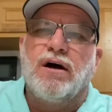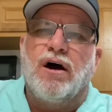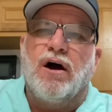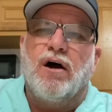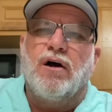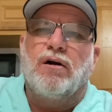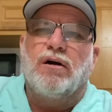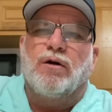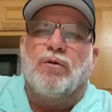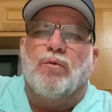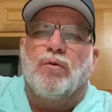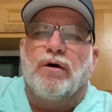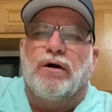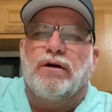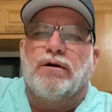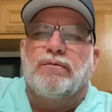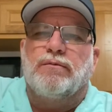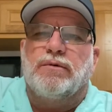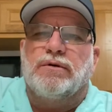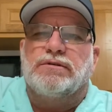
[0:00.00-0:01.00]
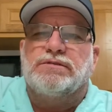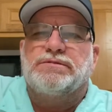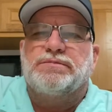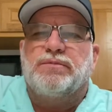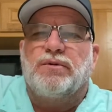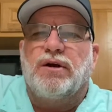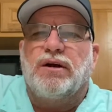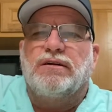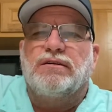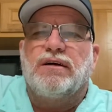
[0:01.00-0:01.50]
early winter, but
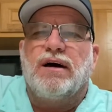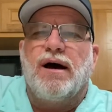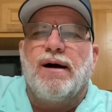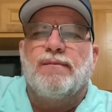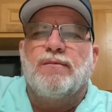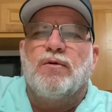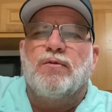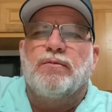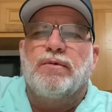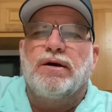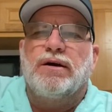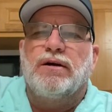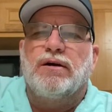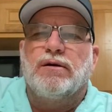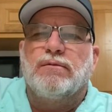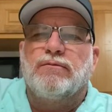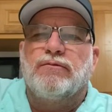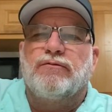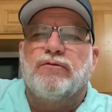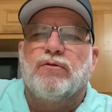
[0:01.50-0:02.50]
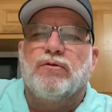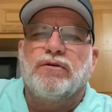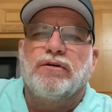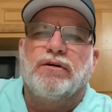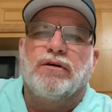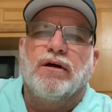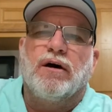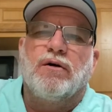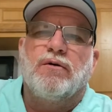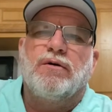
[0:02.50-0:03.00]
springtime will be here before you
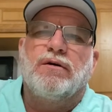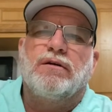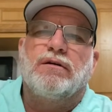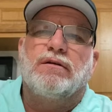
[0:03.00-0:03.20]
know it.